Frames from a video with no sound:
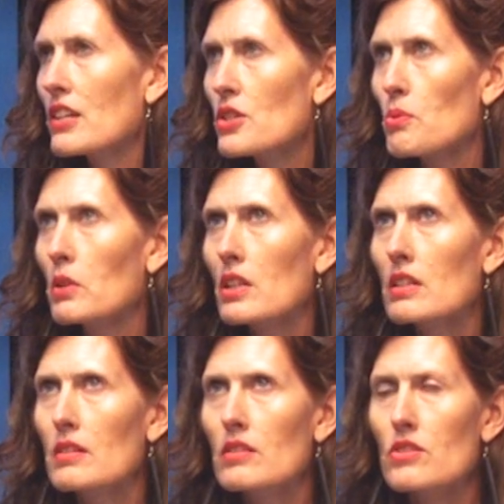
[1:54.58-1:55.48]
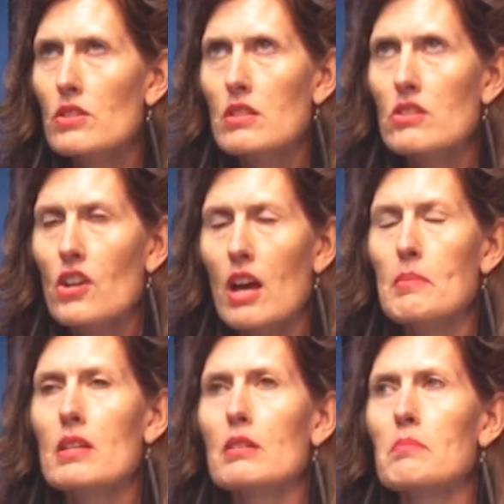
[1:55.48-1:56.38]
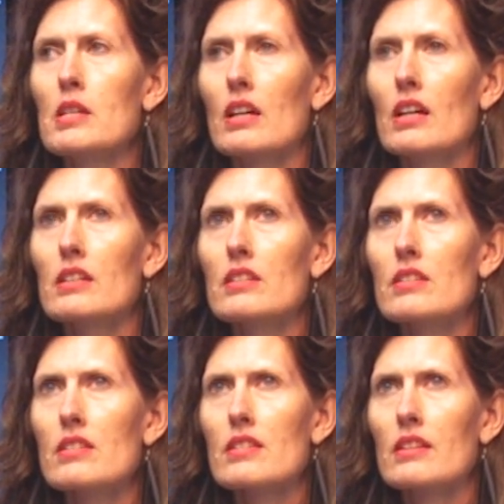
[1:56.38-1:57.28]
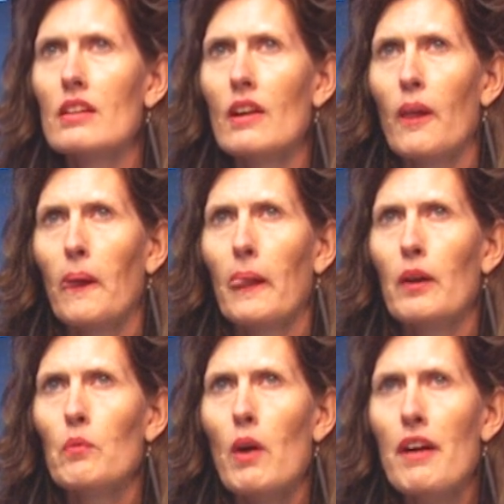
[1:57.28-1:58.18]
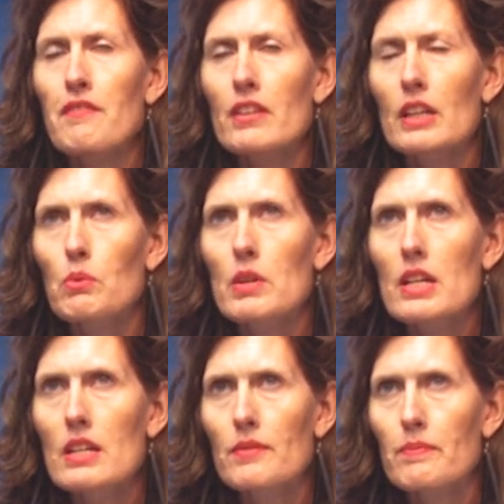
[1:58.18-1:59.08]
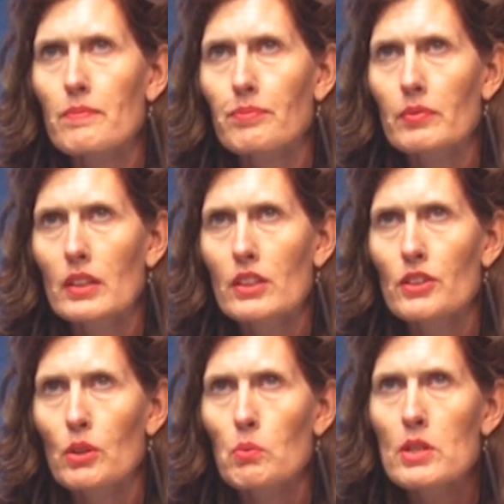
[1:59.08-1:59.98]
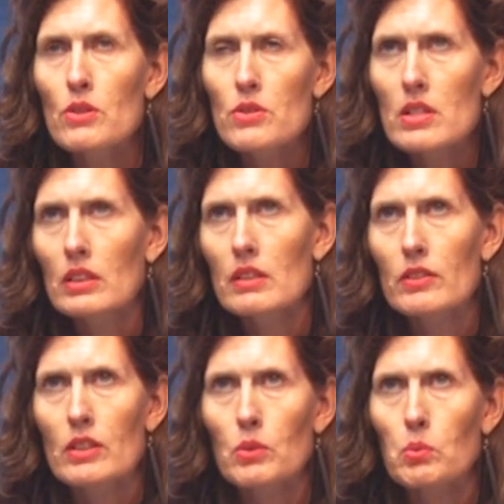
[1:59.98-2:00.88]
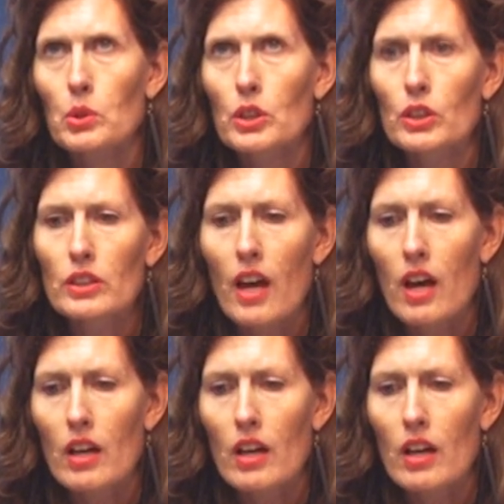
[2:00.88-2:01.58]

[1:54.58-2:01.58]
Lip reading: I just want to chime in because I feel like we used to live in a world